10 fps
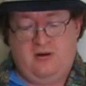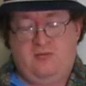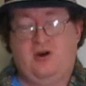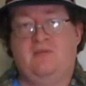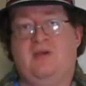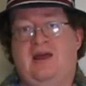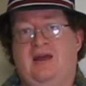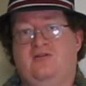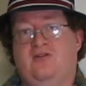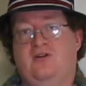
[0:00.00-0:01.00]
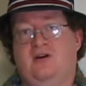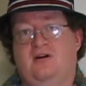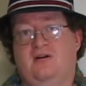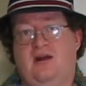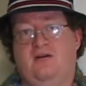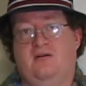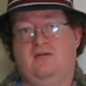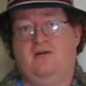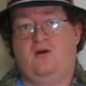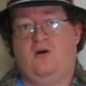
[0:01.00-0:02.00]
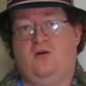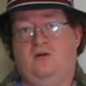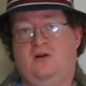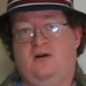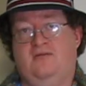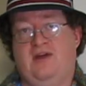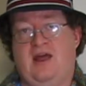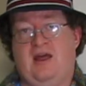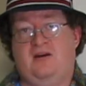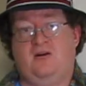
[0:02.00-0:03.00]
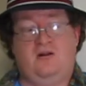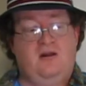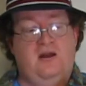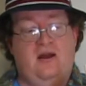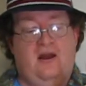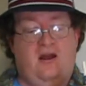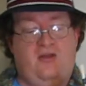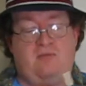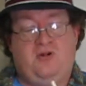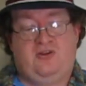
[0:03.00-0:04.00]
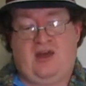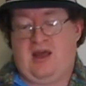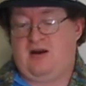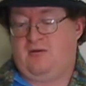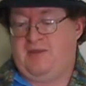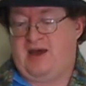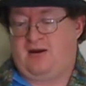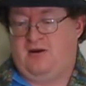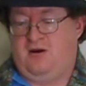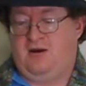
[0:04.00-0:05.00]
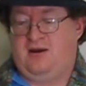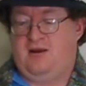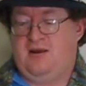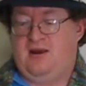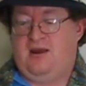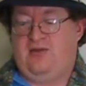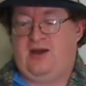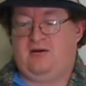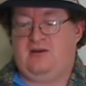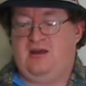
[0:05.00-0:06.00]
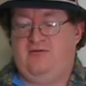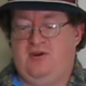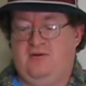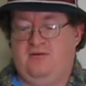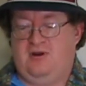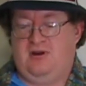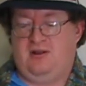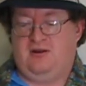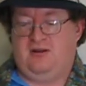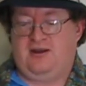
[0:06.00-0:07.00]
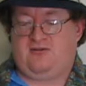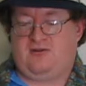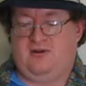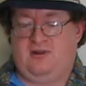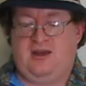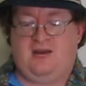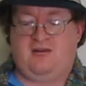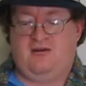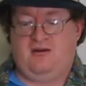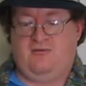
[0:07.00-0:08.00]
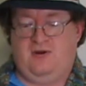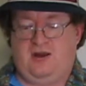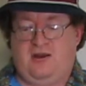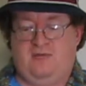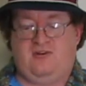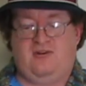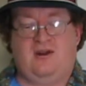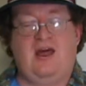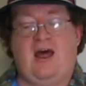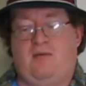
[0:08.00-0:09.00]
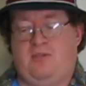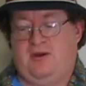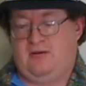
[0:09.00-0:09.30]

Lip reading: put them into the hole of the handle, and then put the handle back on, and that'll give you a little extra length when it comes to the gap.